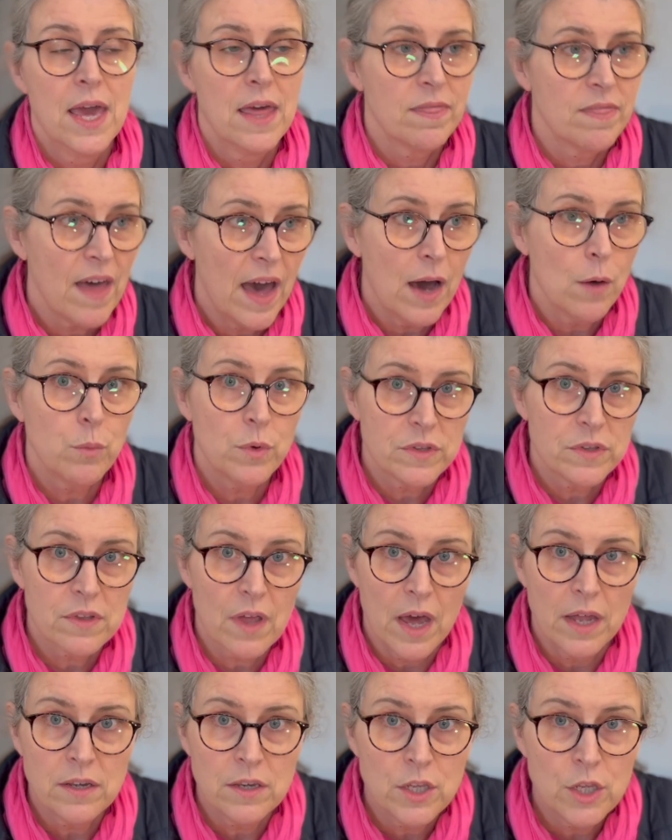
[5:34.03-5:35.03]
That was
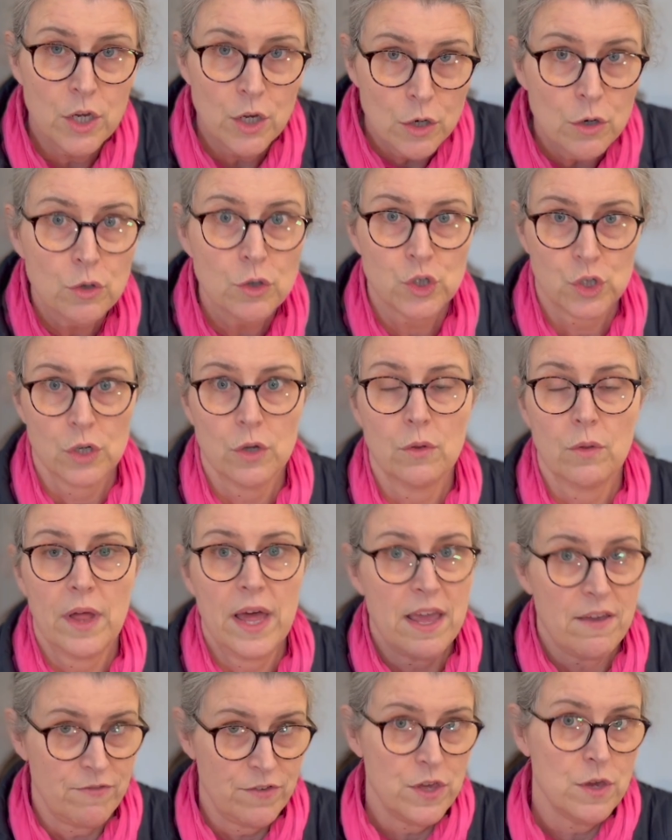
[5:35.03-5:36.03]
unusual
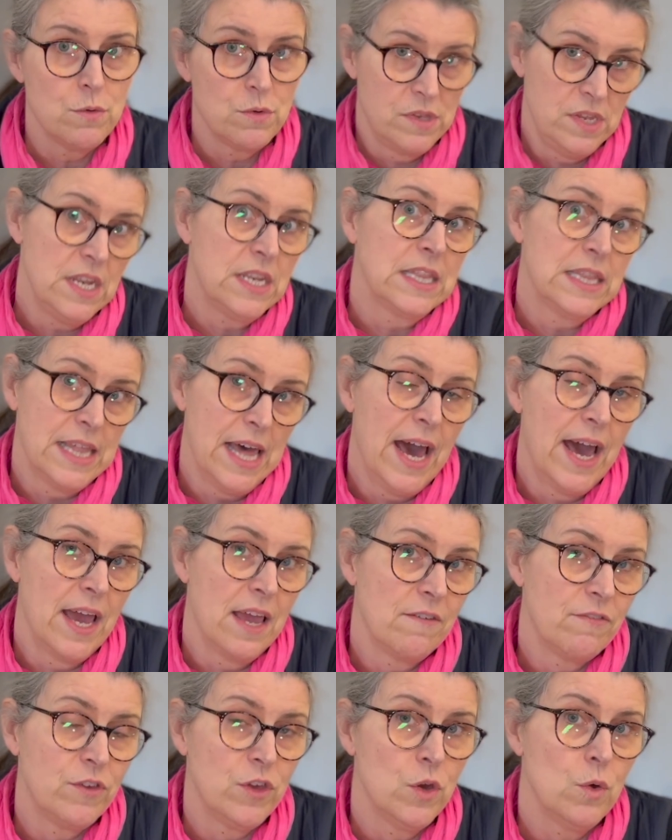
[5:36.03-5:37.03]
if you did that,
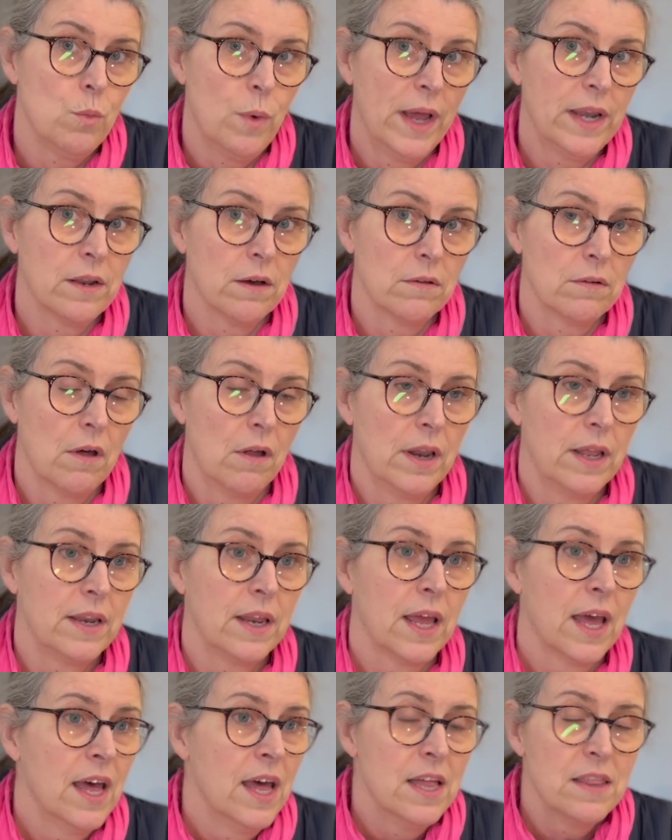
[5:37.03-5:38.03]
if you went on
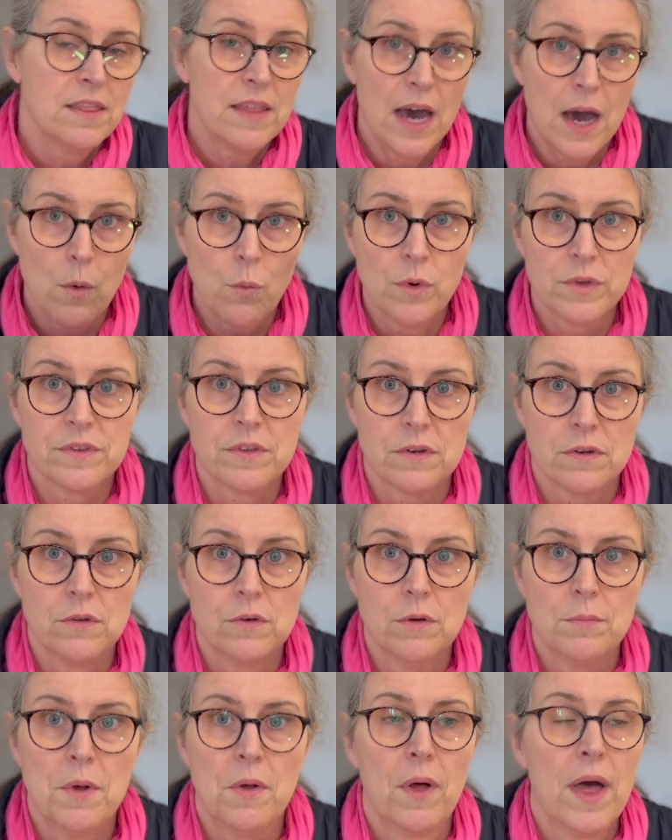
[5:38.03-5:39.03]
holiday. That wasn't
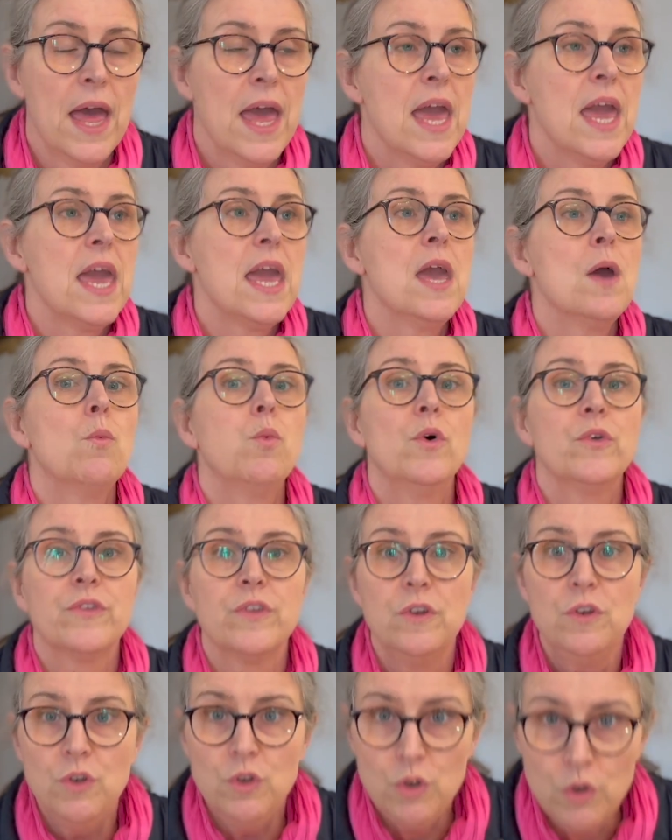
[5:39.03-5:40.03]
normal. It
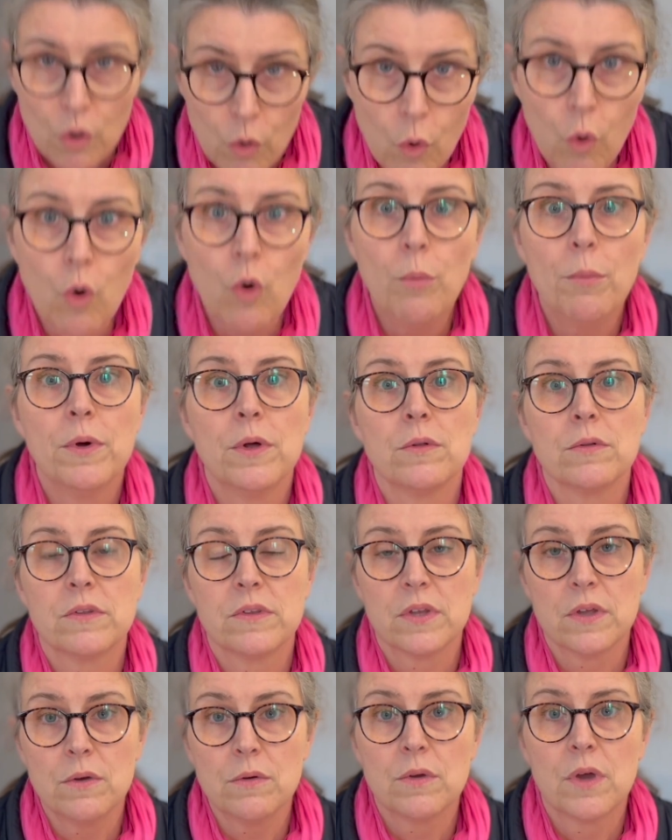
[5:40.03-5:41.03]
wasn't normal
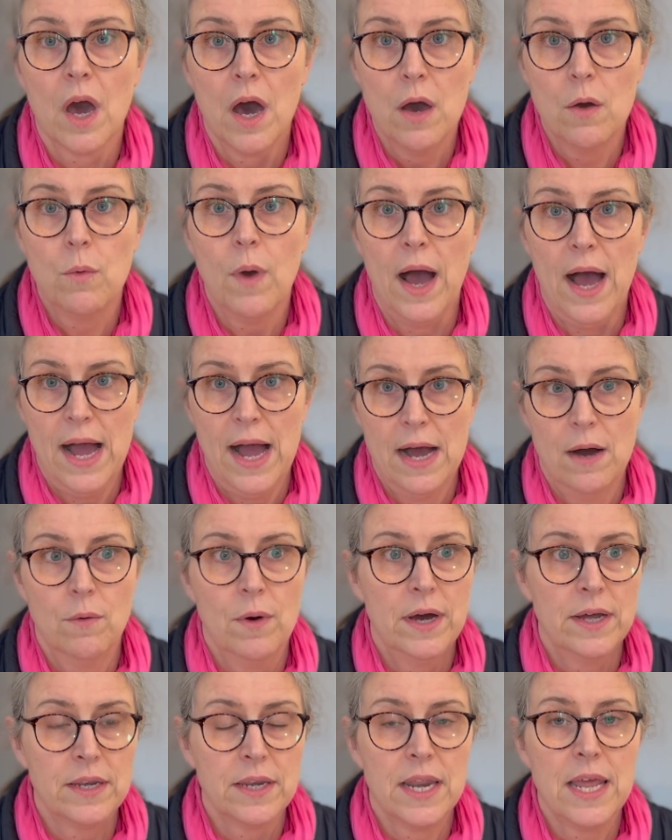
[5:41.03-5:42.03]
to go out
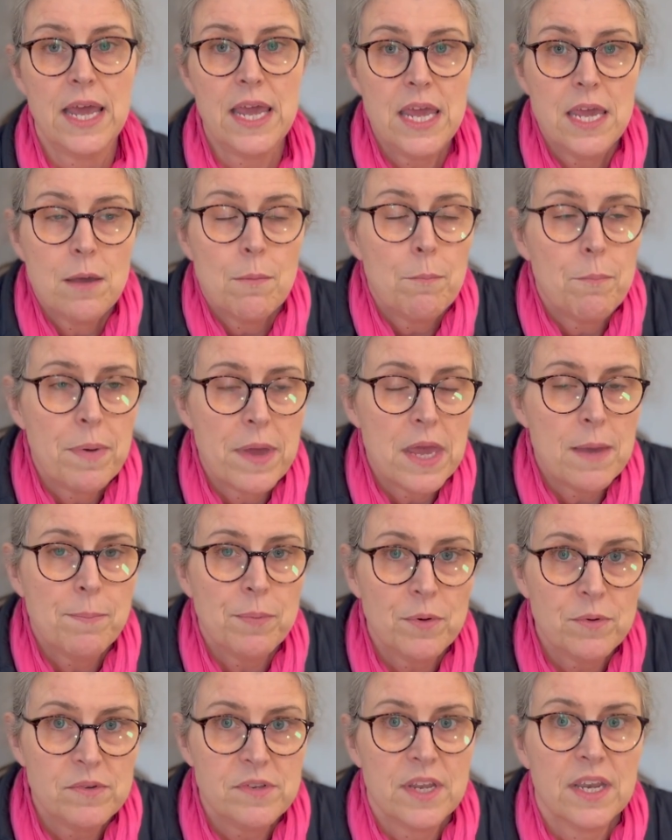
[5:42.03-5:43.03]
and eat.
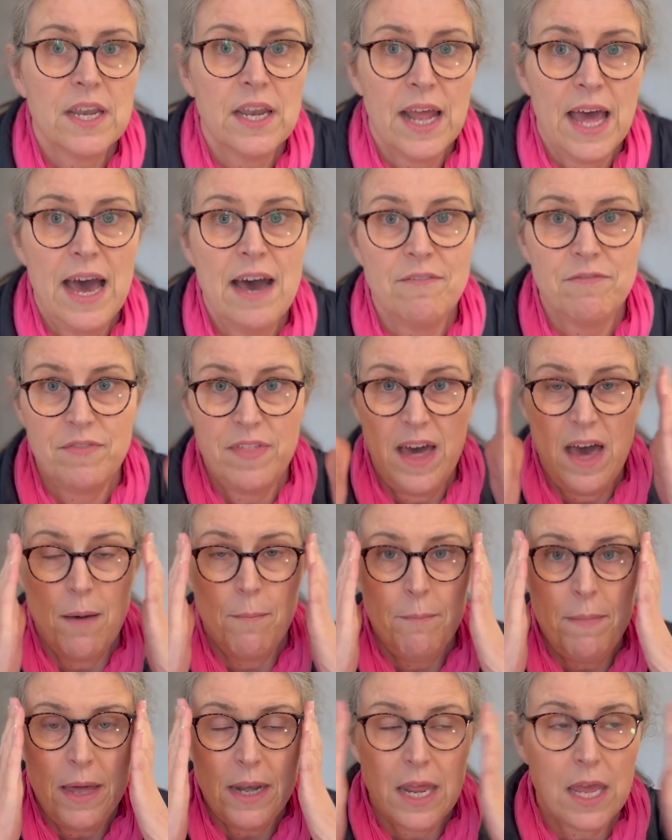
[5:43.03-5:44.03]
People didn't have
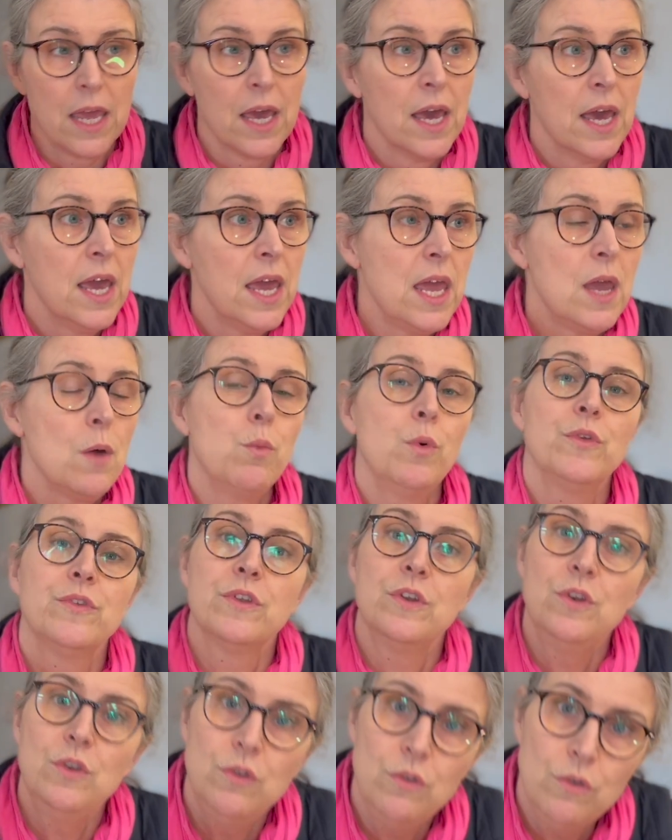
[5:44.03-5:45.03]
that money. It
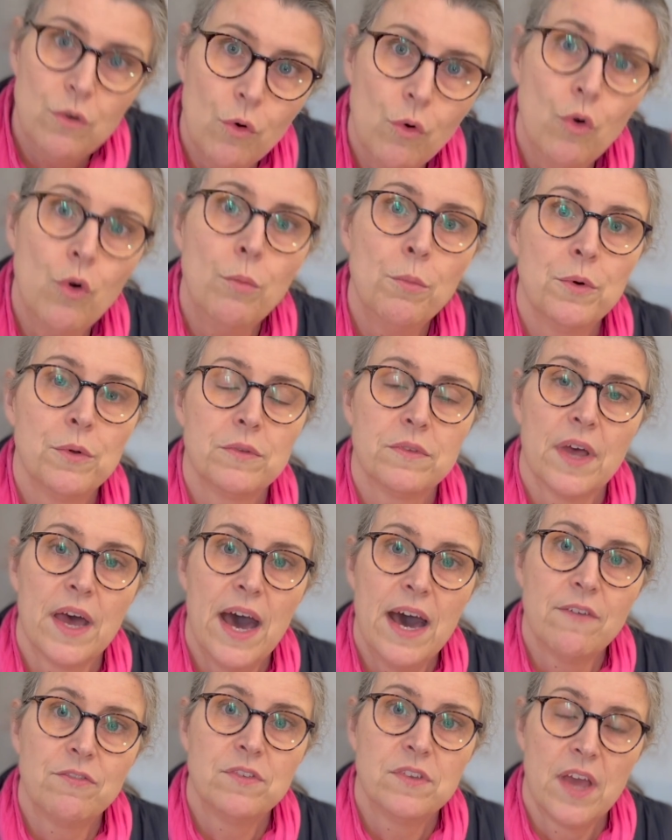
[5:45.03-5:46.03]
wasn't normal to
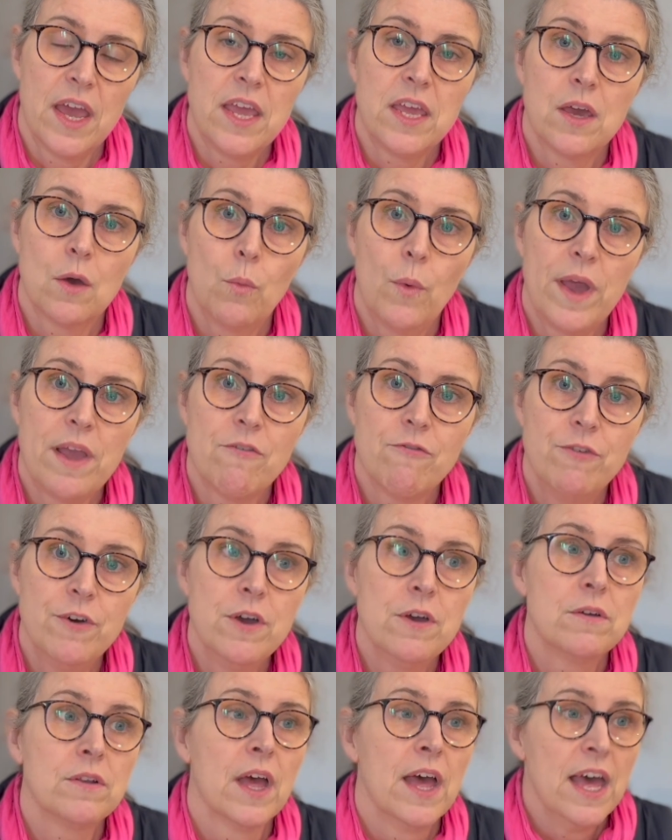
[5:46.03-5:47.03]
have takeaway food.